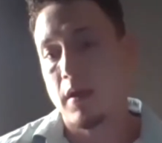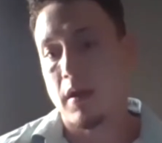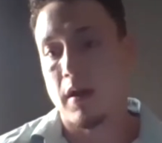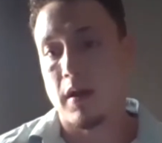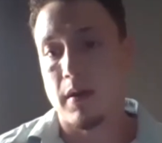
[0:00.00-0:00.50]

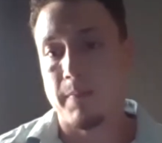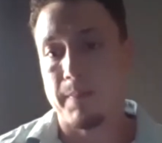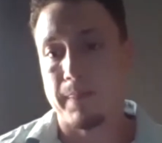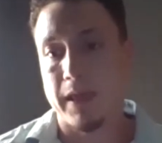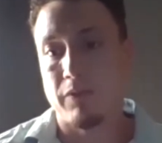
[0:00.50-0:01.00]

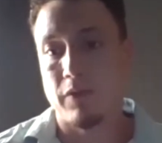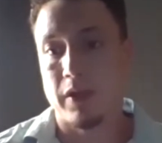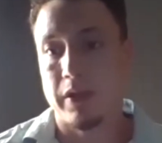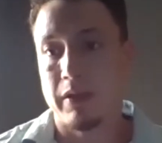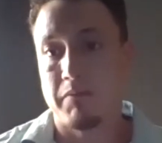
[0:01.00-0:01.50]
And
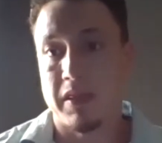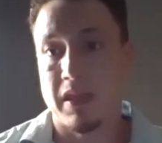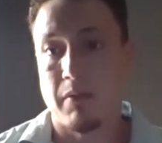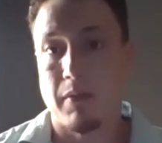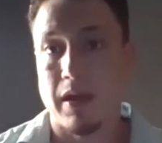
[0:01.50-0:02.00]
really, in
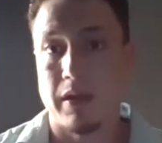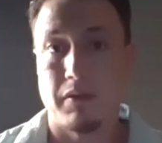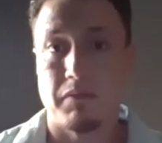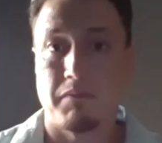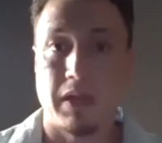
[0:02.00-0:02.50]
their mind,
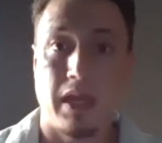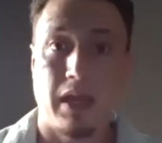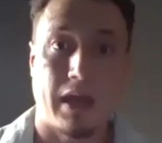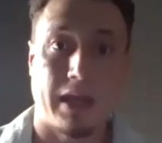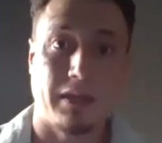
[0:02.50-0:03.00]
yeah,
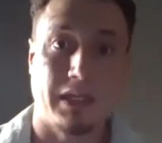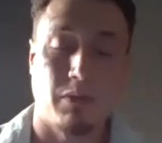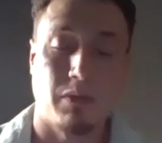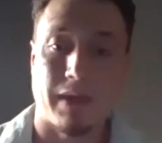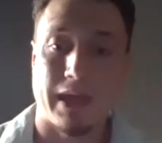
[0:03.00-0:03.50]
I could deal
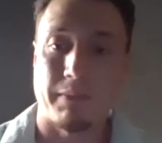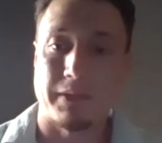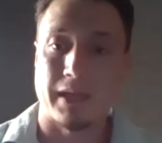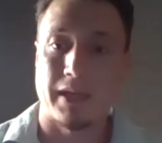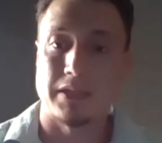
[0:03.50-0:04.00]
with my
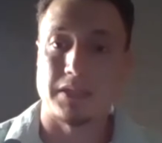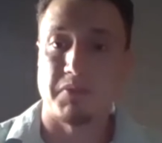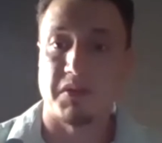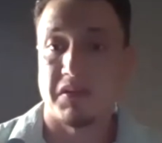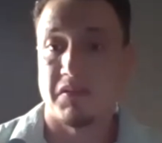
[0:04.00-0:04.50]
hepatitis,
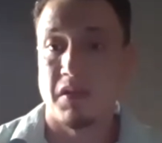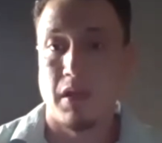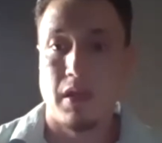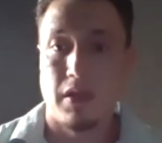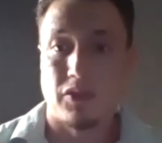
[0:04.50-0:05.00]
but
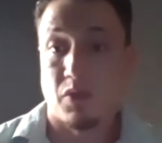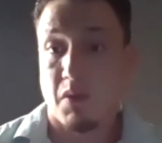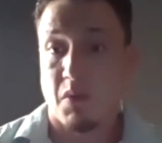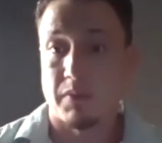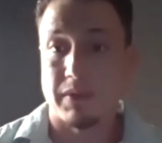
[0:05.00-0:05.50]
do I
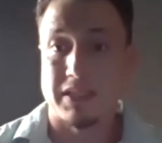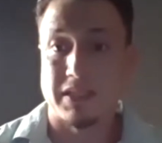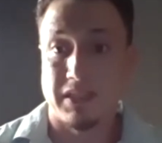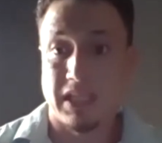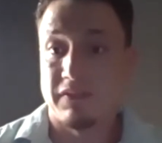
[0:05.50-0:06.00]
want to be
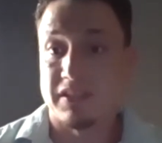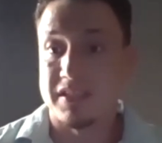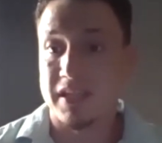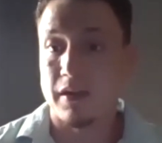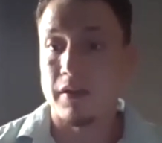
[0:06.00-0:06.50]
even
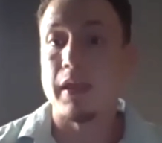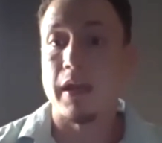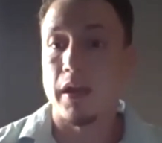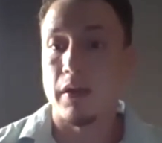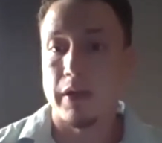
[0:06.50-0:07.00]
sicker than
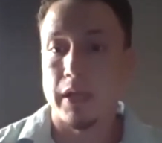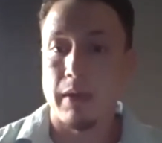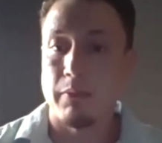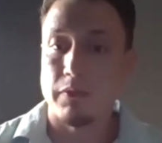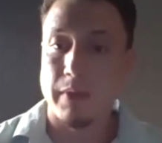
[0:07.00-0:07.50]
I already
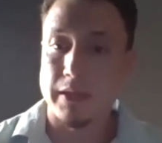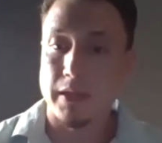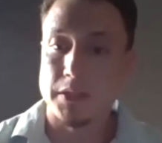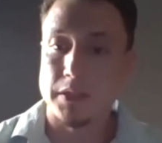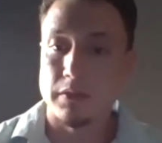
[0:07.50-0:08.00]
am with my
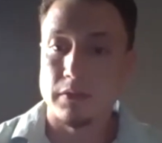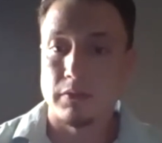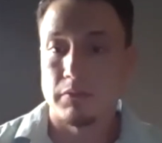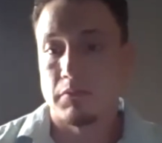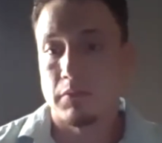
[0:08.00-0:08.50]
addiction?
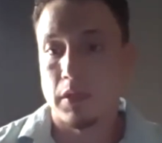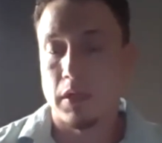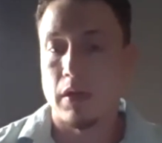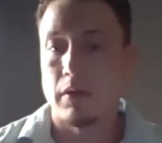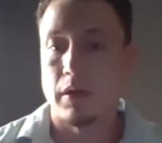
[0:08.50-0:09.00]
And
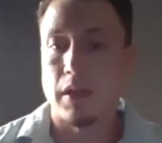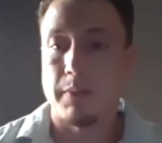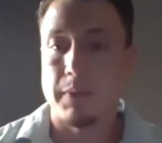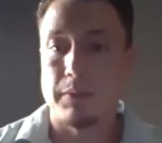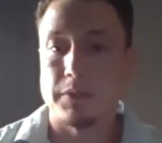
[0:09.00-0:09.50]
a lot of
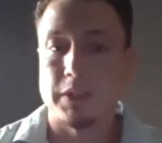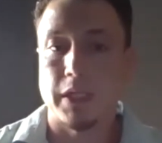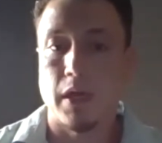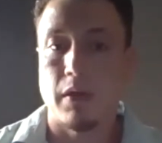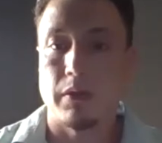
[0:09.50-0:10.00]
people say
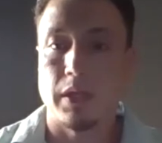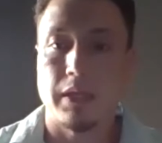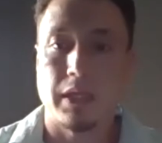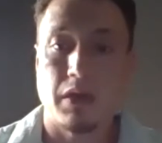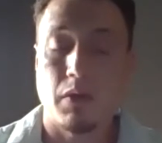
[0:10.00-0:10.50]
no, and
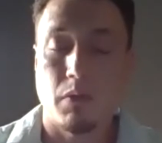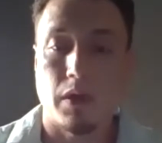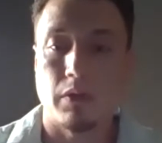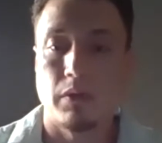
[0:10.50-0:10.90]
they don't want to.